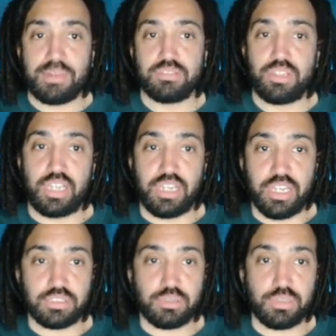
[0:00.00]
Okay,
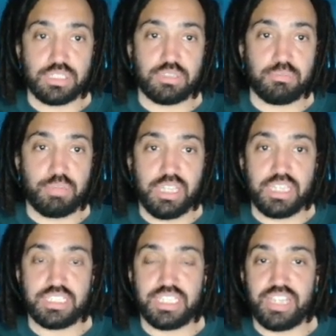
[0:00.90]
next question. P
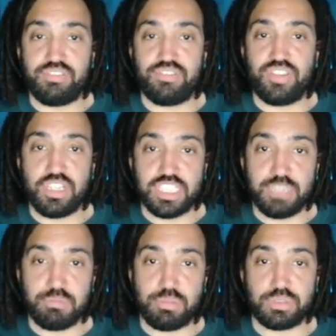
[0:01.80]
is inversely
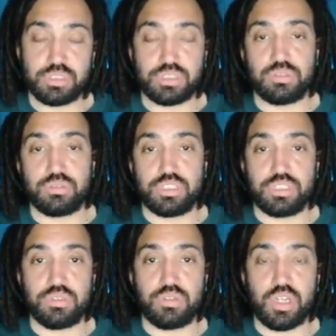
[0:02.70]
proportional
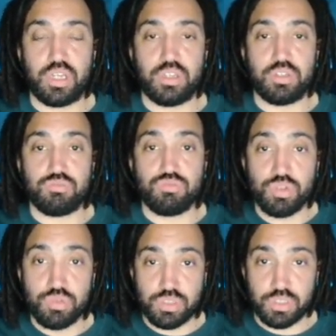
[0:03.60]
to the
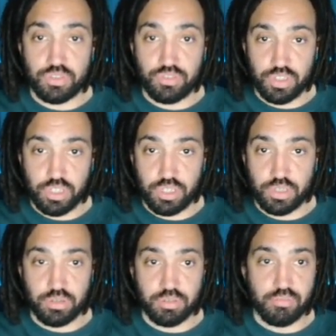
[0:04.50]
root of
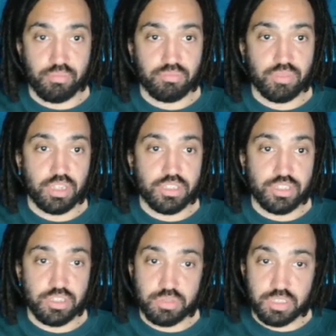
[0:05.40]
q. So
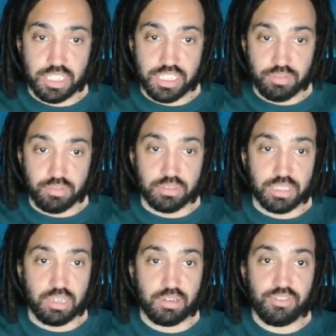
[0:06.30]
this one's slightly different.
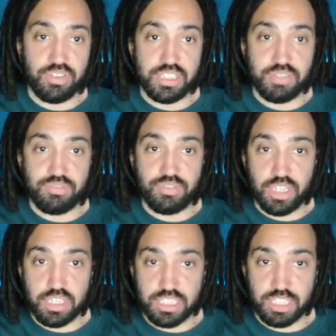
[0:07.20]
Now, if it's
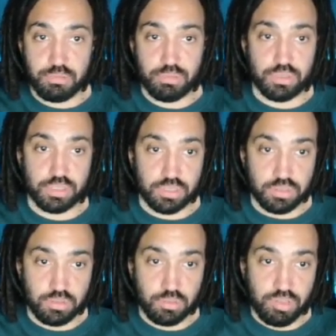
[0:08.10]
inversely
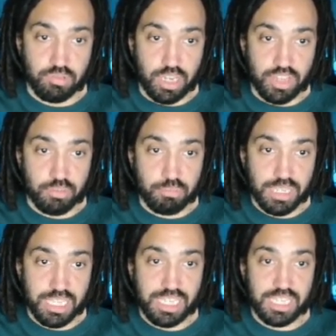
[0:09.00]
proportional, we write that
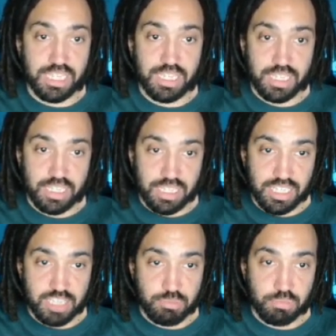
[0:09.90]
P
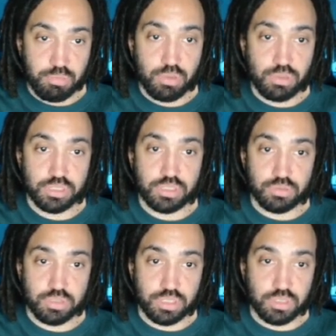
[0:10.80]
is proportional
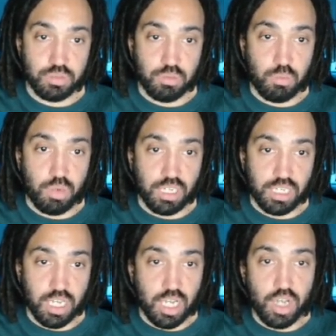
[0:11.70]
to 1
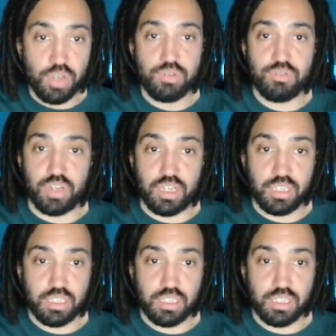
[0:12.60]
over